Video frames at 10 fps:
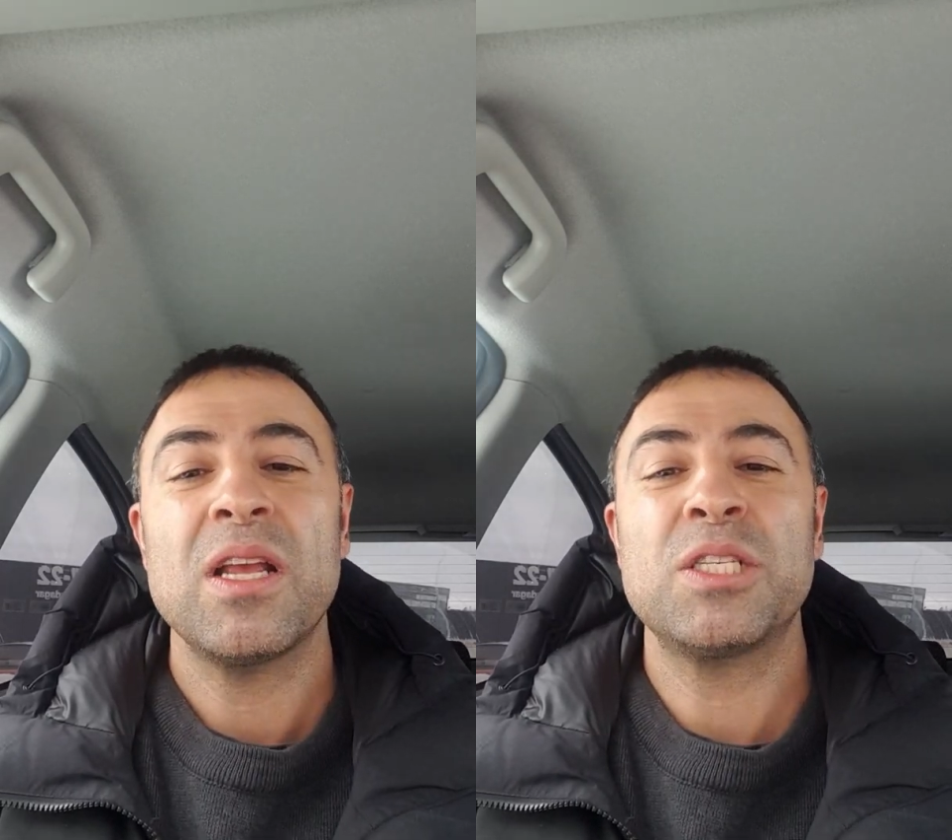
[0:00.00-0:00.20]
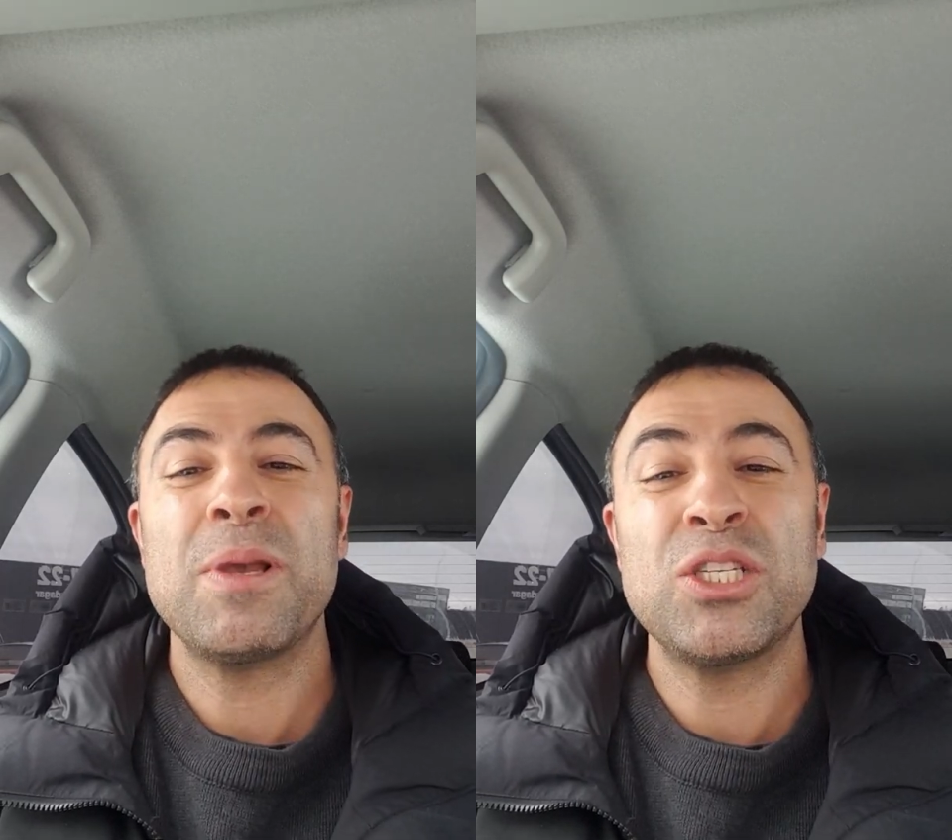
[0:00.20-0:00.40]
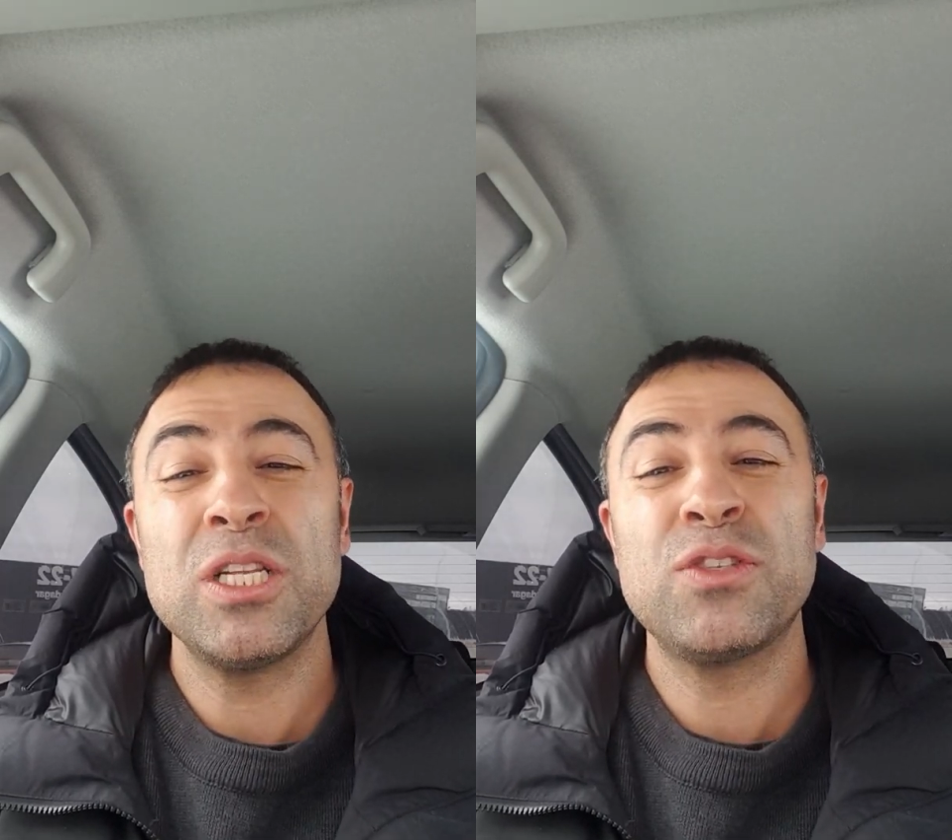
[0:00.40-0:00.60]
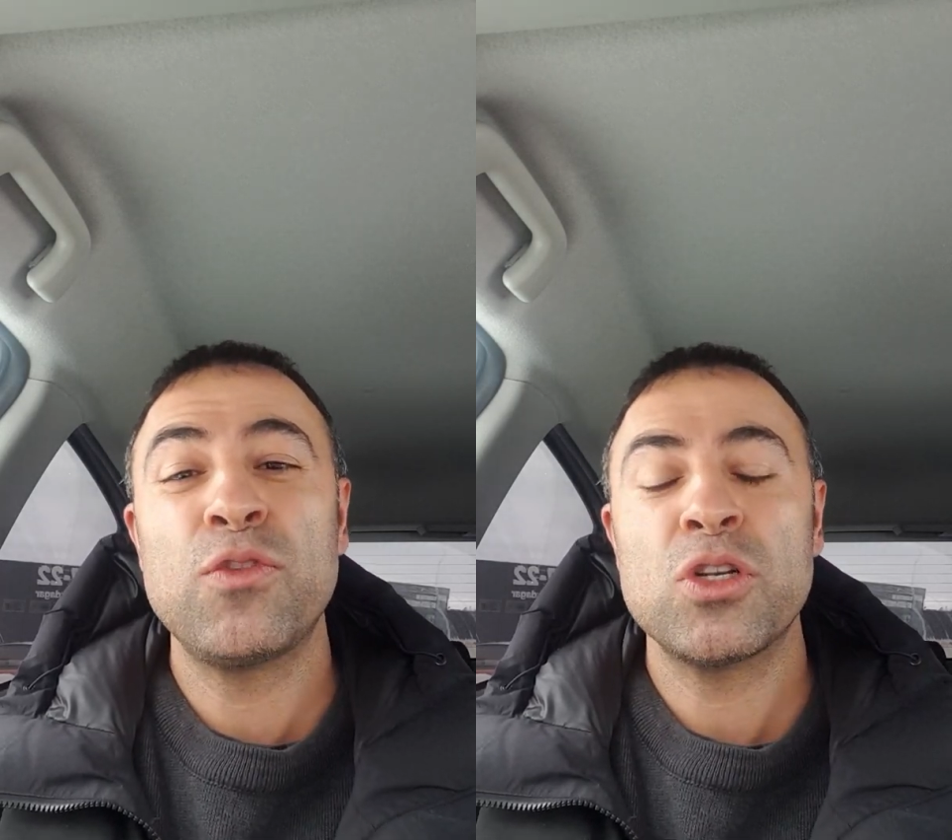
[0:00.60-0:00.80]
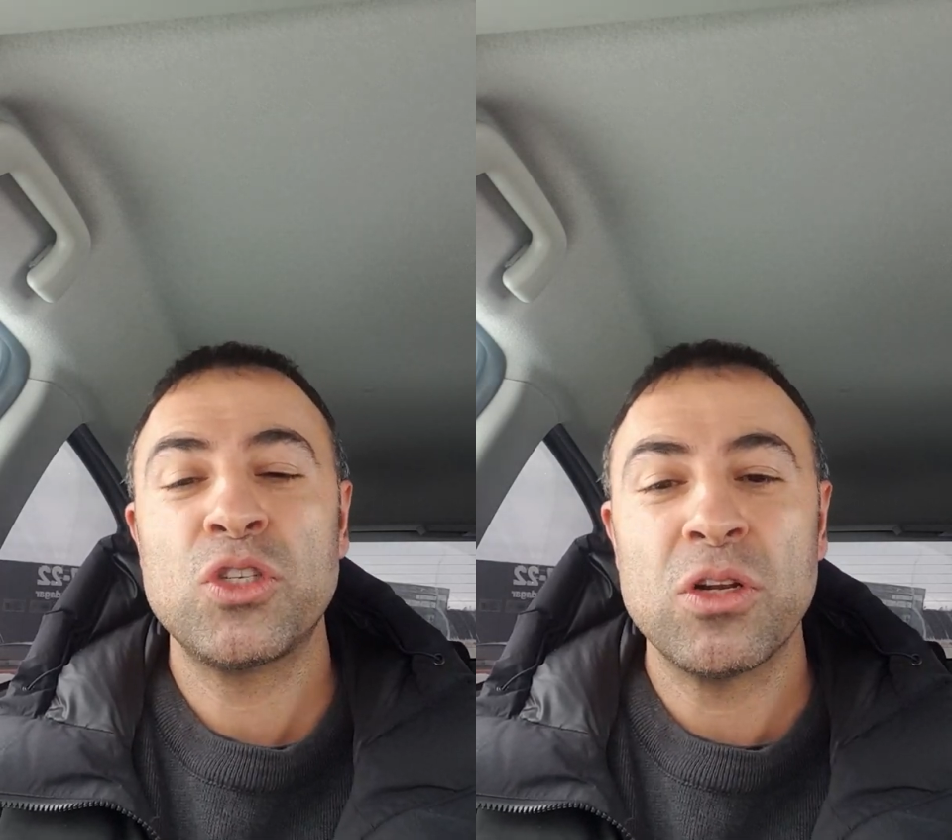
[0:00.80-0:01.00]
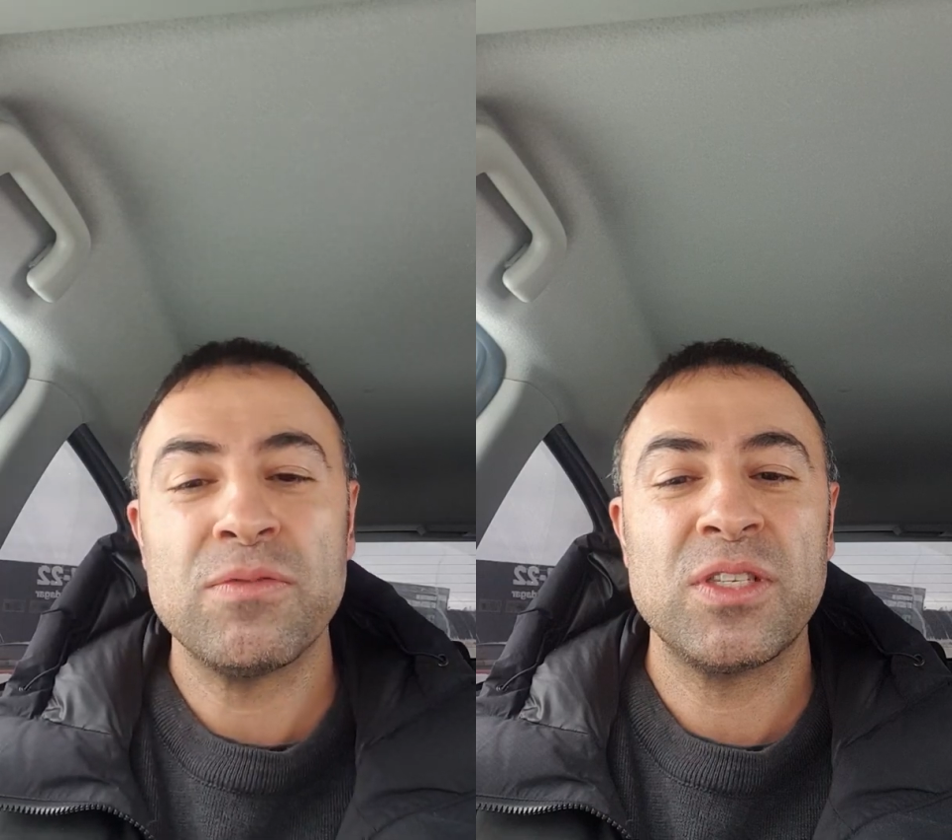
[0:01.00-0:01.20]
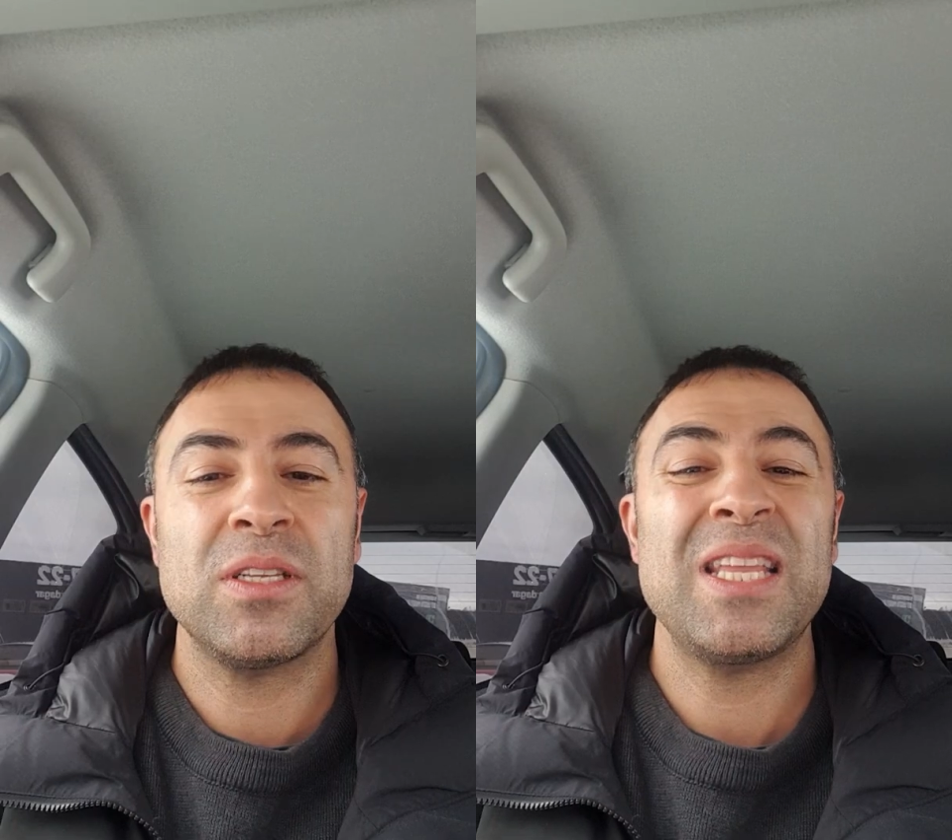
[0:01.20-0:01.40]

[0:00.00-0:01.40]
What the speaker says: especially his first serves.